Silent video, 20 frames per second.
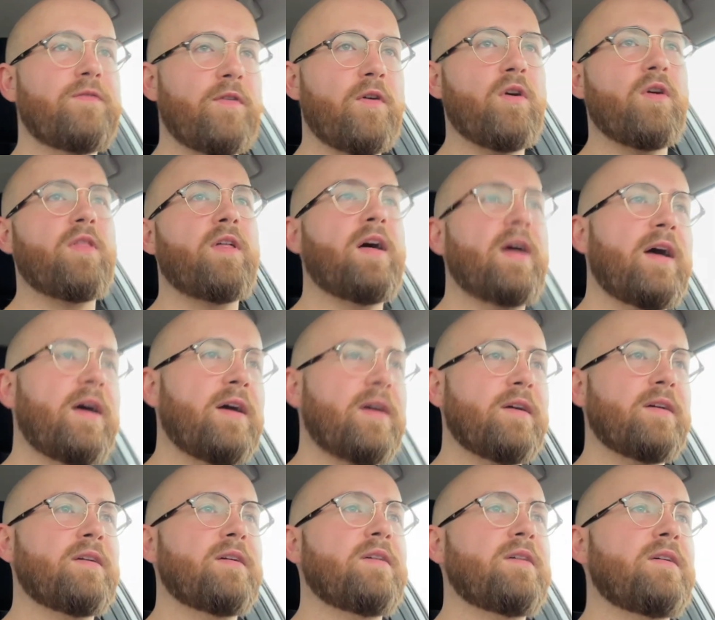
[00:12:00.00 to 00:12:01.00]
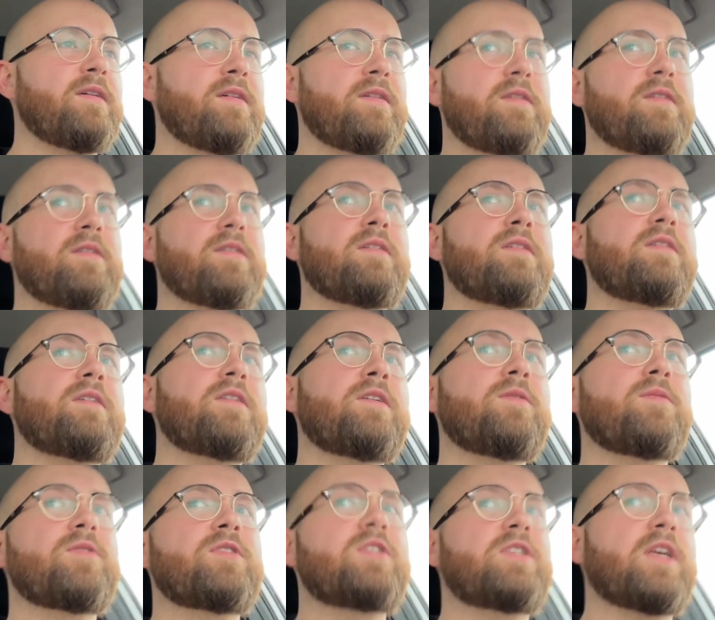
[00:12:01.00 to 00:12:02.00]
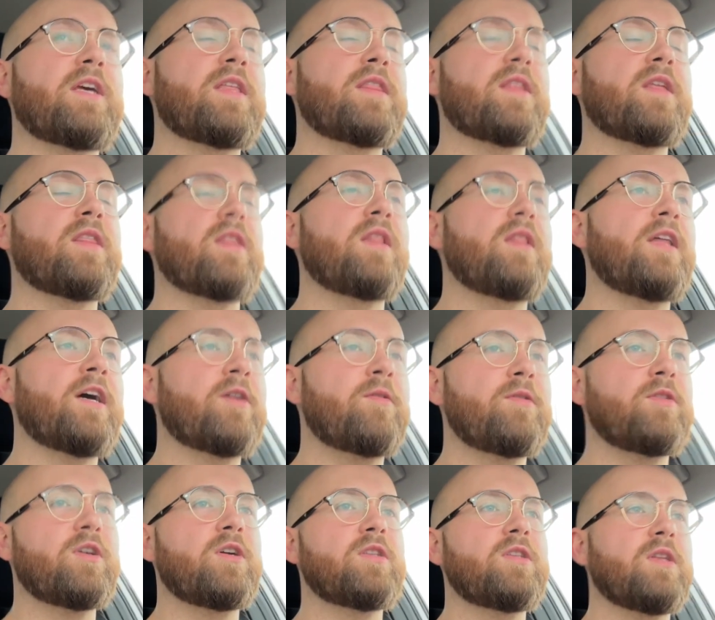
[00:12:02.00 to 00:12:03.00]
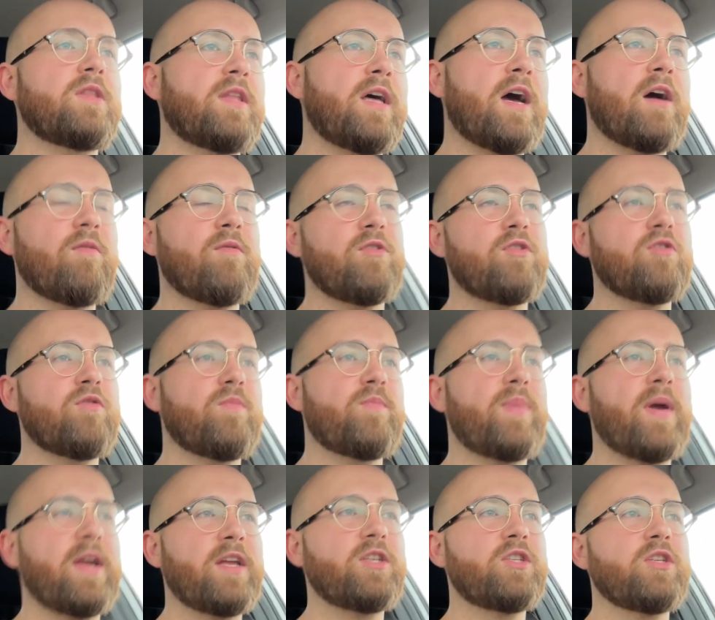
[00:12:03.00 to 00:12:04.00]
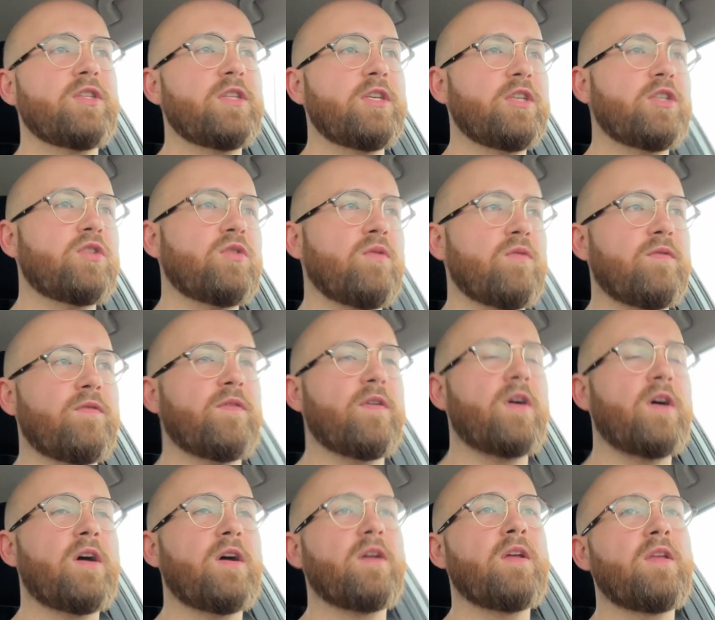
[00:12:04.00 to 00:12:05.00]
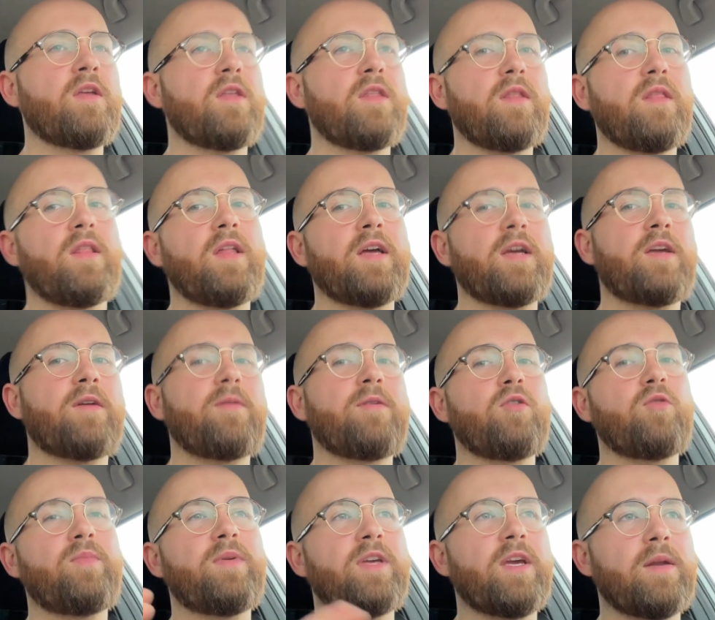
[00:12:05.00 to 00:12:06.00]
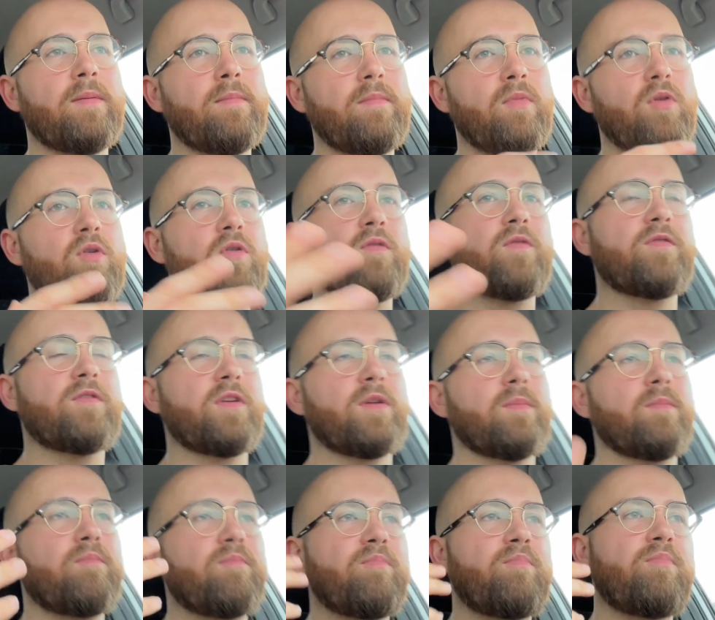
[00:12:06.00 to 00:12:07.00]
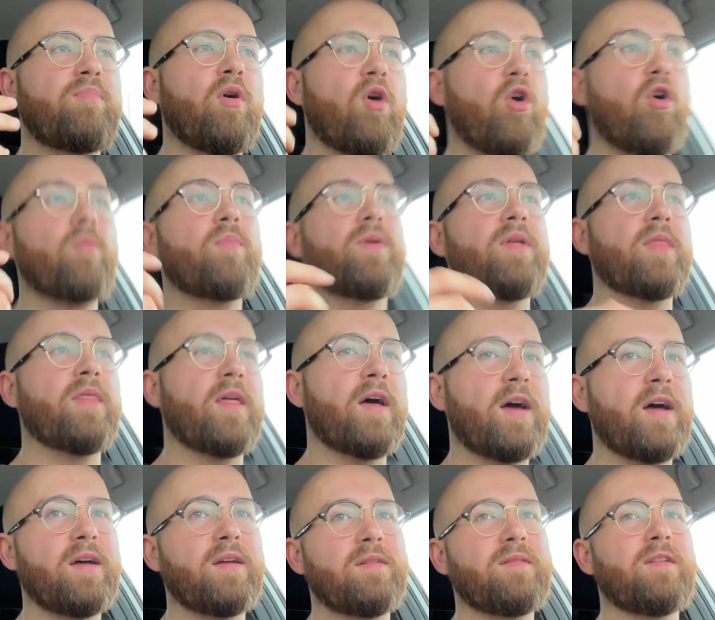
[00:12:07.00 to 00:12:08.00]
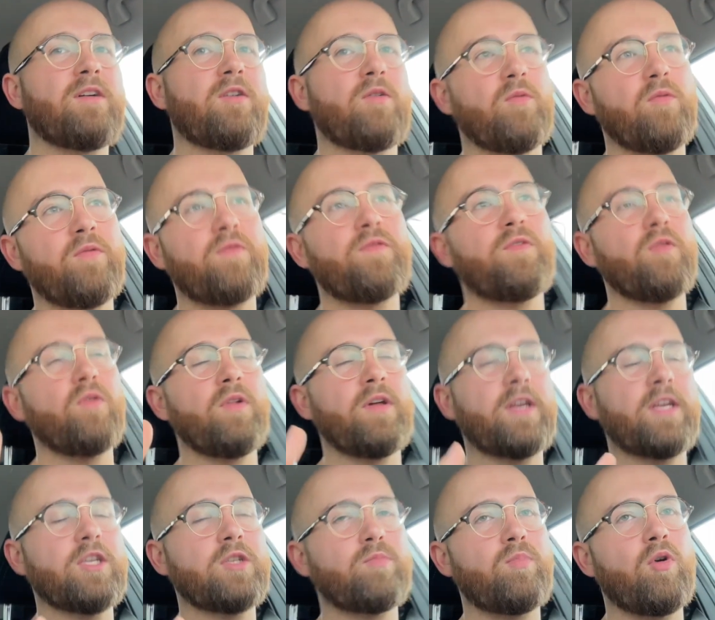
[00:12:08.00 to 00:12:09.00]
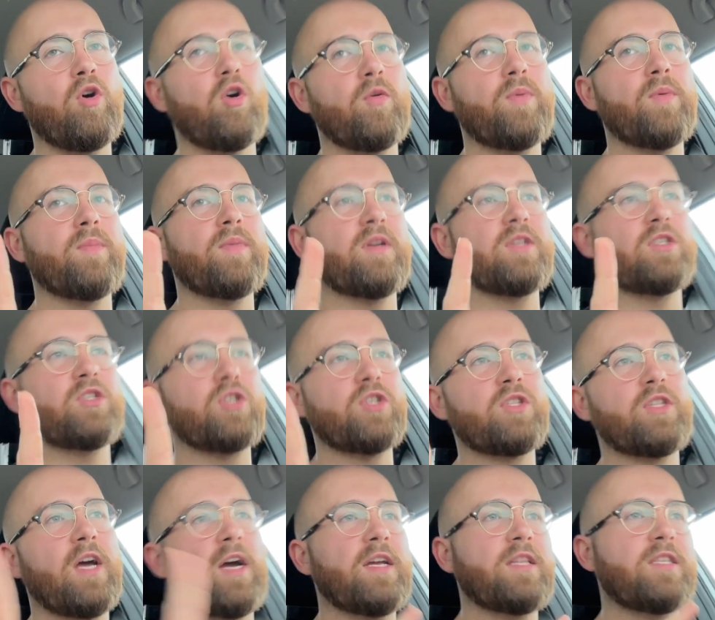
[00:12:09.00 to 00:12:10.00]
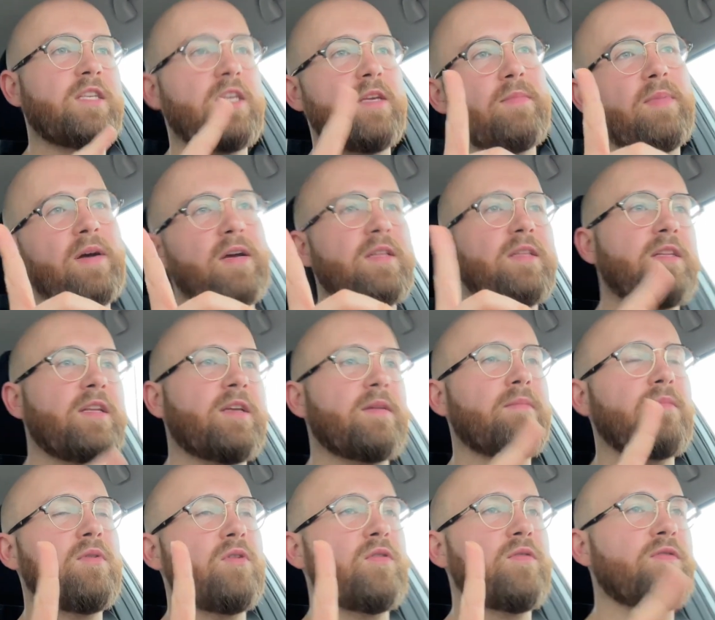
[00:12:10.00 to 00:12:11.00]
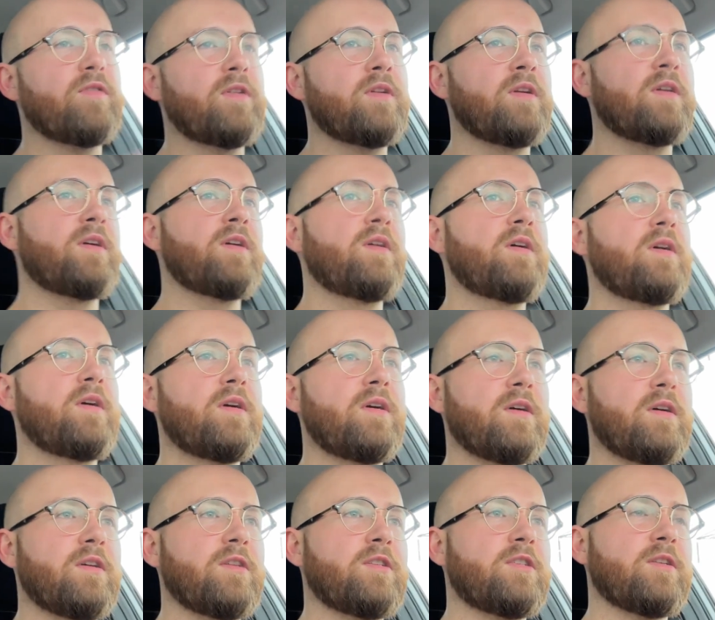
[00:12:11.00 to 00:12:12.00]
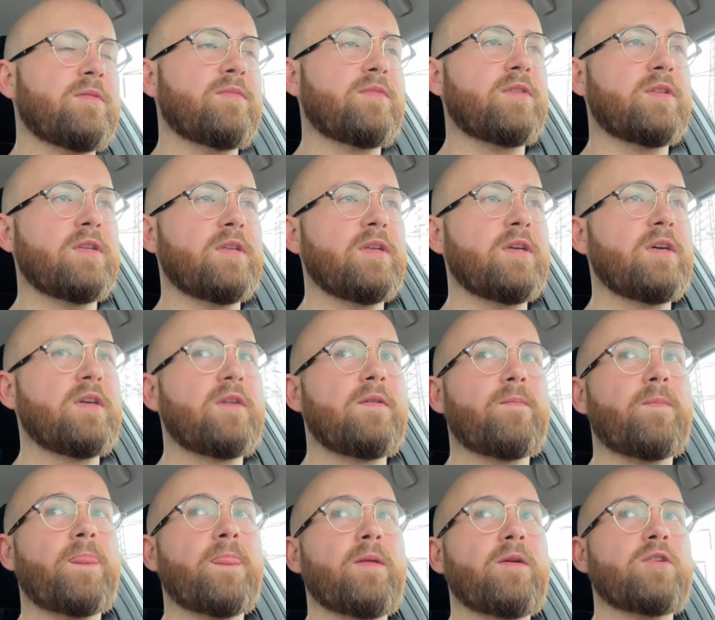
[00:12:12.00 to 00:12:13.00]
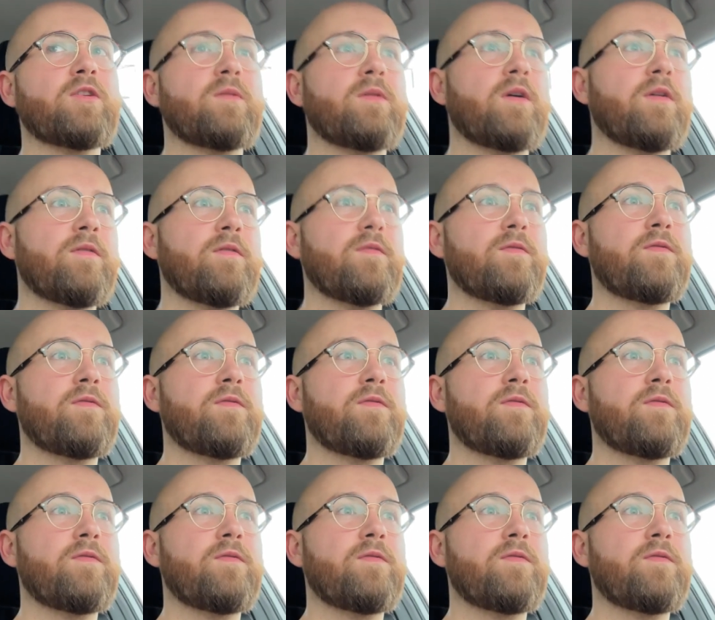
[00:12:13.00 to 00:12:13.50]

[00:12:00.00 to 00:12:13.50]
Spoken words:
for that, he was saying that the liquid under that, when you bend your knee so far, the liquid will be getting moved and popping that, or it will feel like it's popping, but it's just the IT band like moving or something. Which I'm not